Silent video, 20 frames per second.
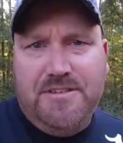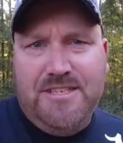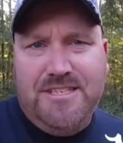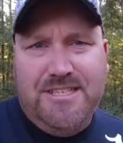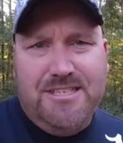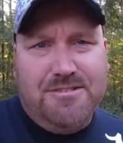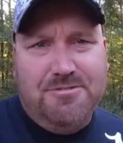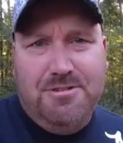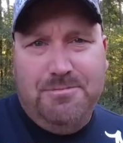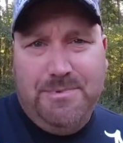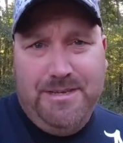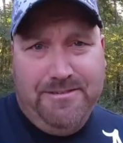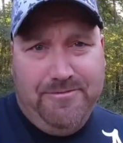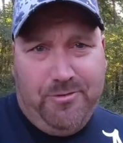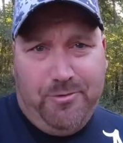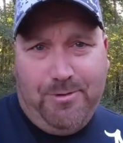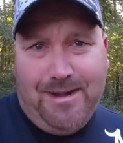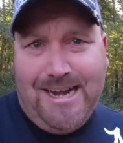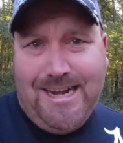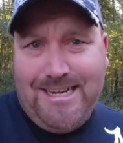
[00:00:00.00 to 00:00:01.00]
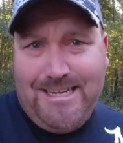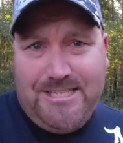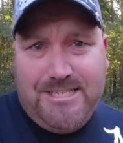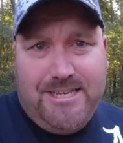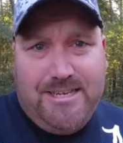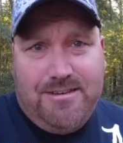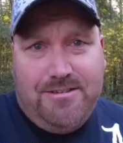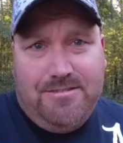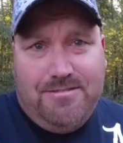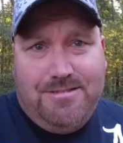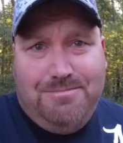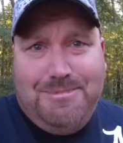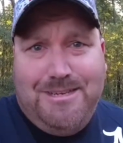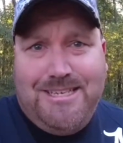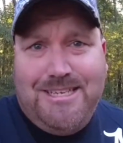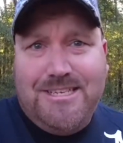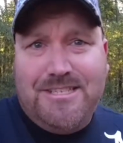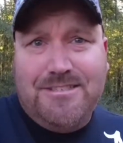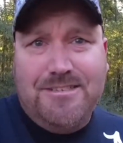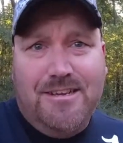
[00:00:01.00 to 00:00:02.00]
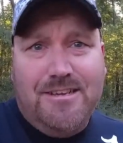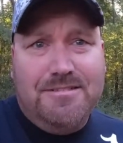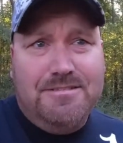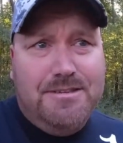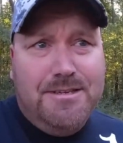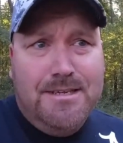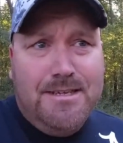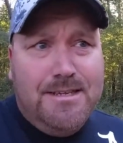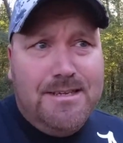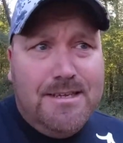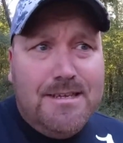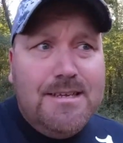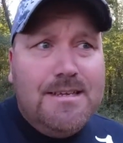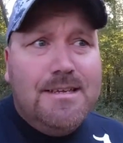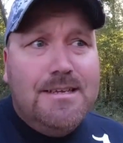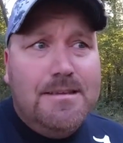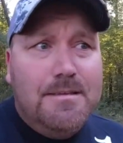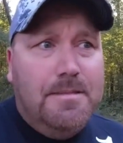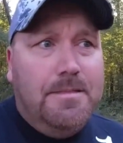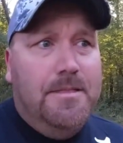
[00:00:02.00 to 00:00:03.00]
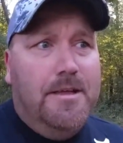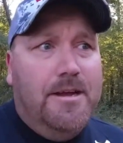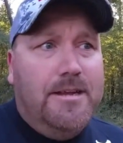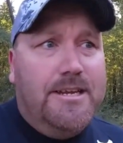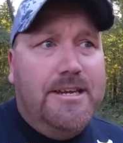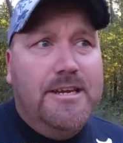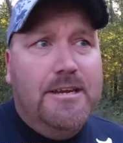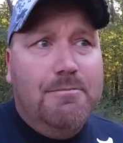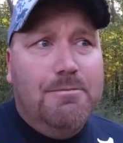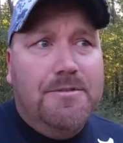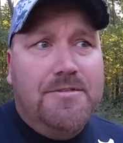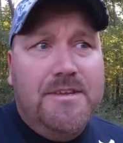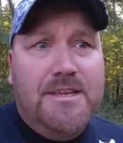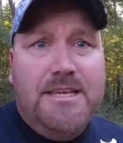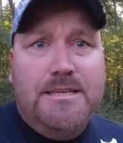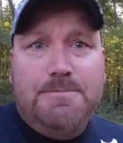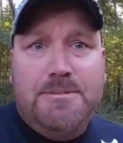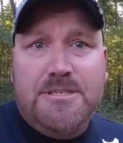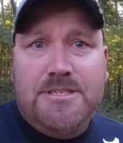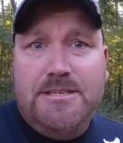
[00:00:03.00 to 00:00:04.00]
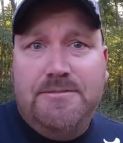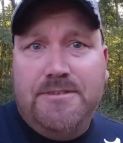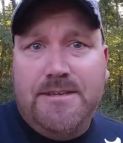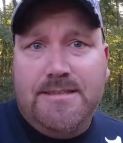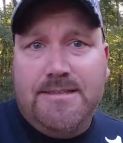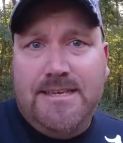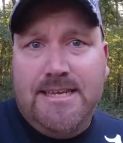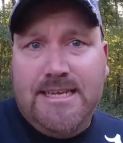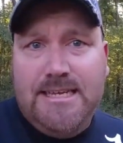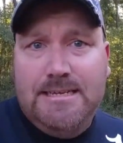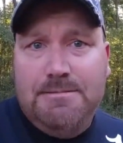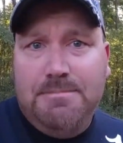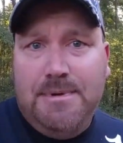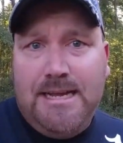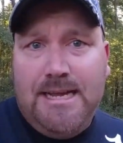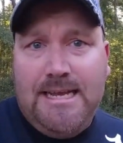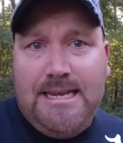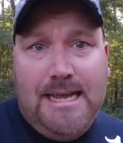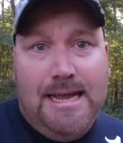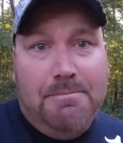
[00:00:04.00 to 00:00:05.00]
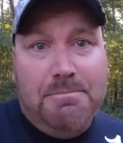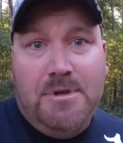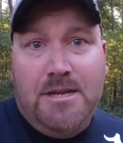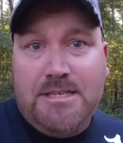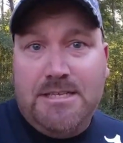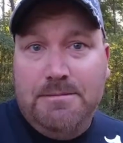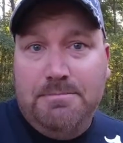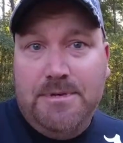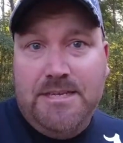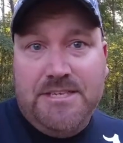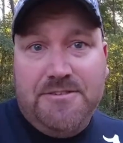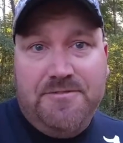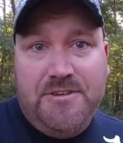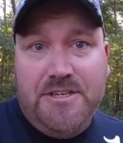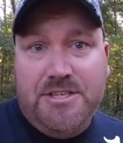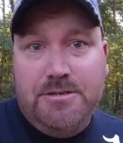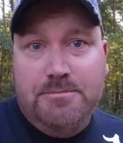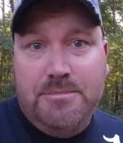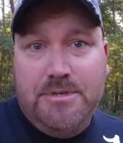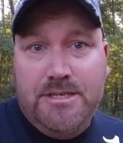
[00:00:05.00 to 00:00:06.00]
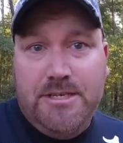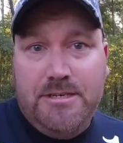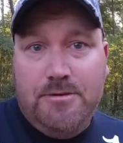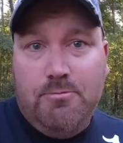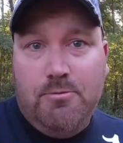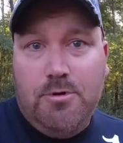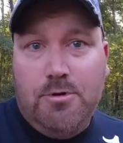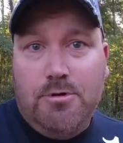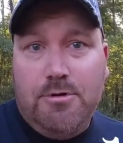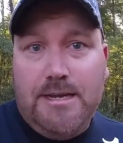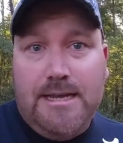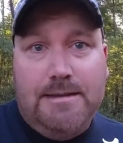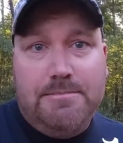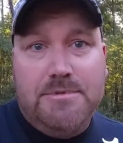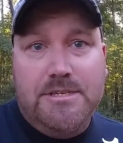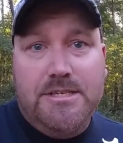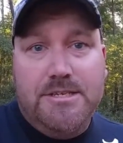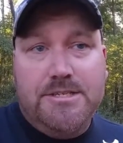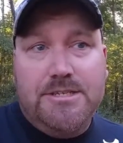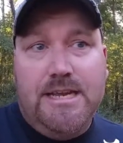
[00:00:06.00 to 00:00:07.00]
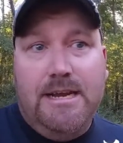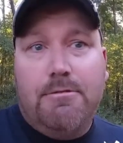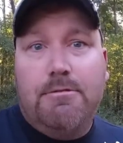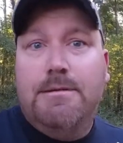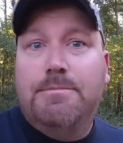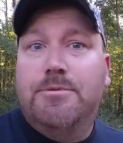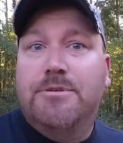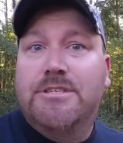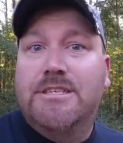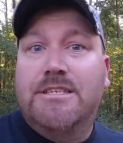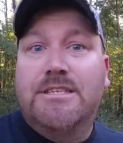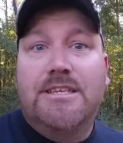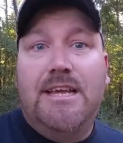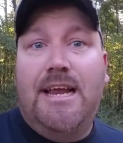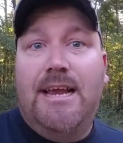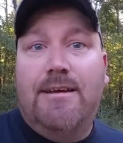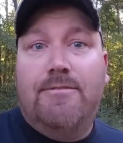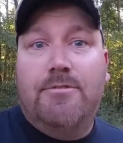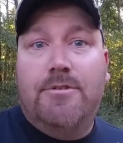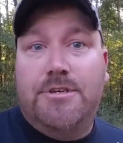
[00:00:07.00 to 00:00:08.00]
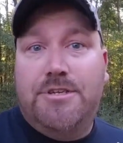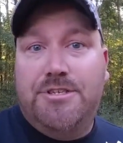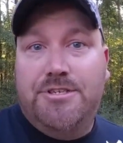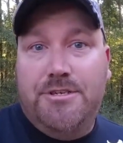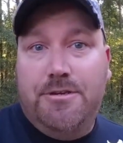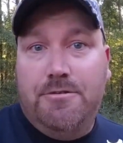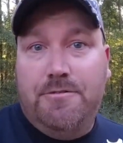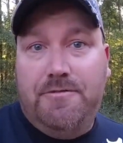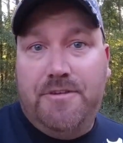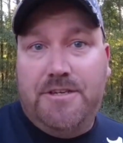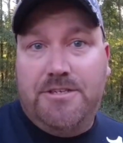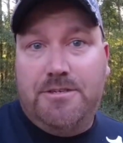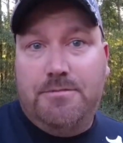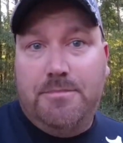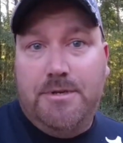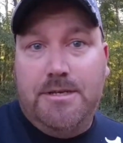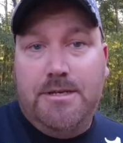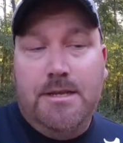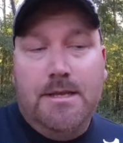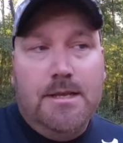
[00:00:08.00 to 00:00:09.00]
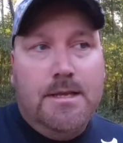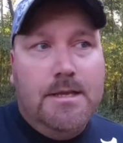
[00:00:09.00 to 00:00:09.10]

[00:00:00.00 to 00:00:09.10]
It's just going to be a variety channel. I mean, it's not geared with any specific thing in mind. I'm not the best fisherman in the world. I represent the average Joe fisherman.